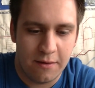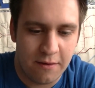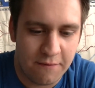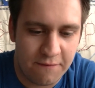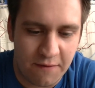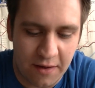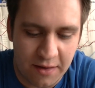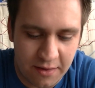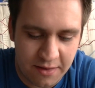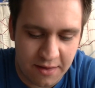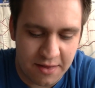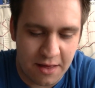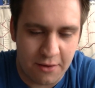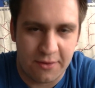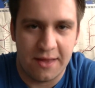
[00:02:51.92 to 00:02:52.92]
finds
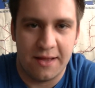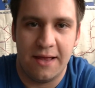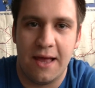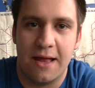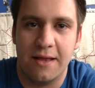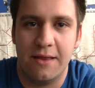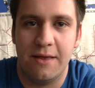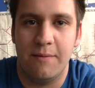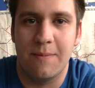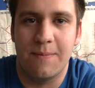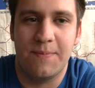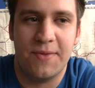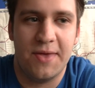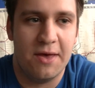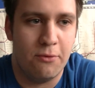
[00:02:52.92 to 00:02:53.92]
this out at the end.
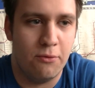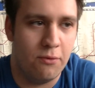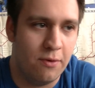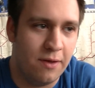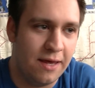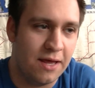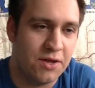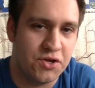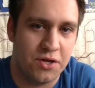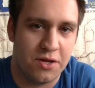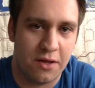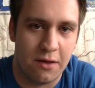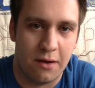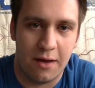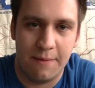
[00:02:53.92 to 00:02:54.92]
He injured a
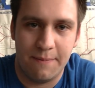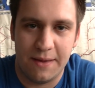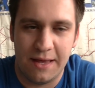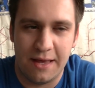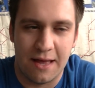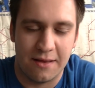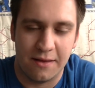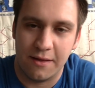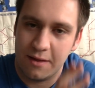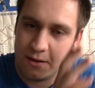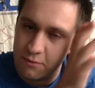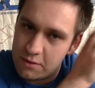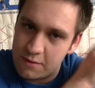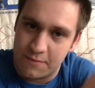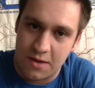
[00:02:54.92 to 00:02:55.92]
guy, but he hasn't
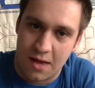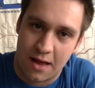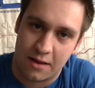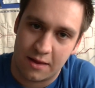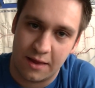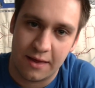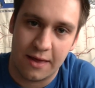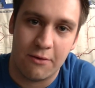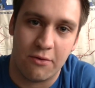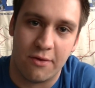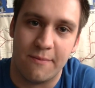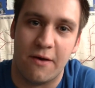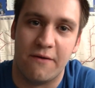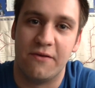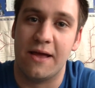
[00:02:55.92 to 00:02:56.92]
killed him yet. He kills
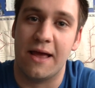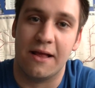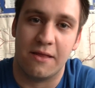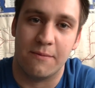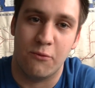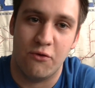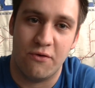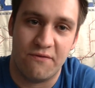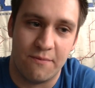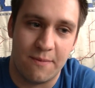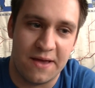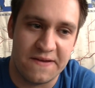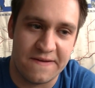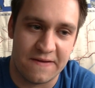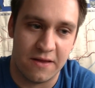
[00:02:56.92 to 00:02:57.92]
him after getting some more
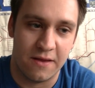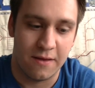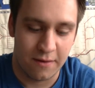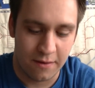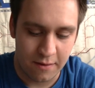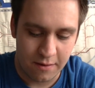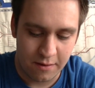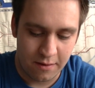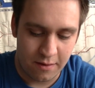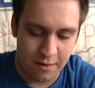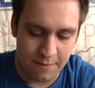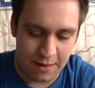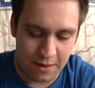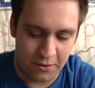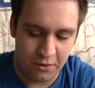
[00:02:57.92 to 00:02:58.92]
information
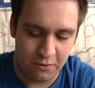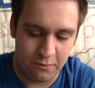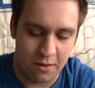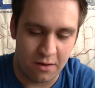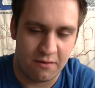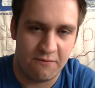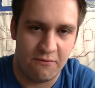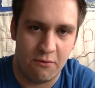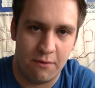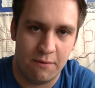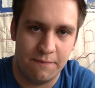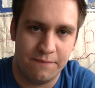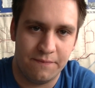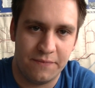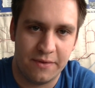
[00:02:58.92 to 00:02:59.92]
about who he works for.
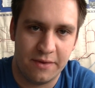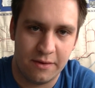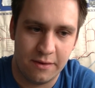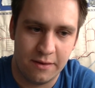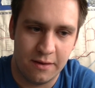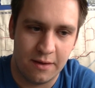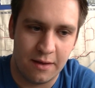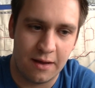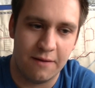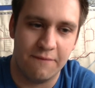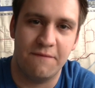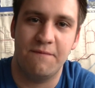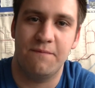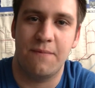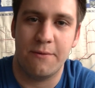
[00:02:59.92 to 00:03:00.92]
And a
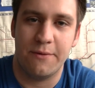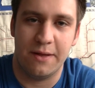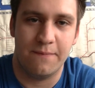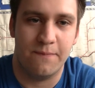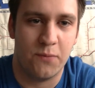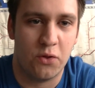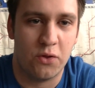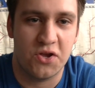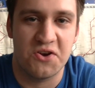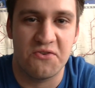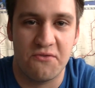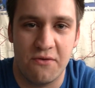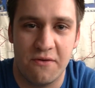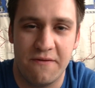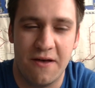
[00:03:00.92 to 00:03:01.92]
very
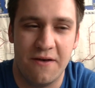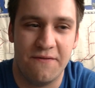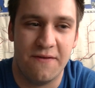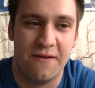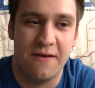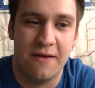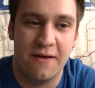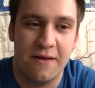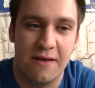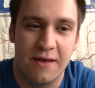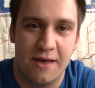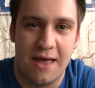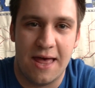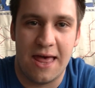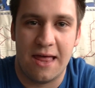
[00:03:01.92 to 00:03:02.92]
Children of
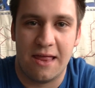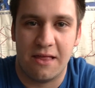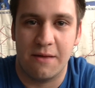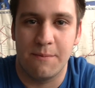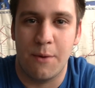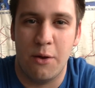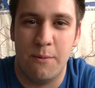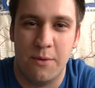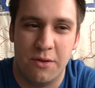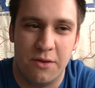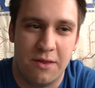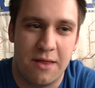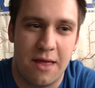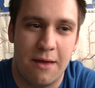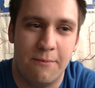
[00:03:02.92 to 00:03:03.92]
Earth-esque
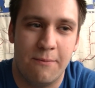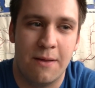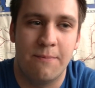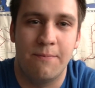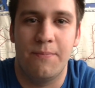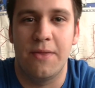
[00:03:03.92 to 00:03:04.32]
moment there when,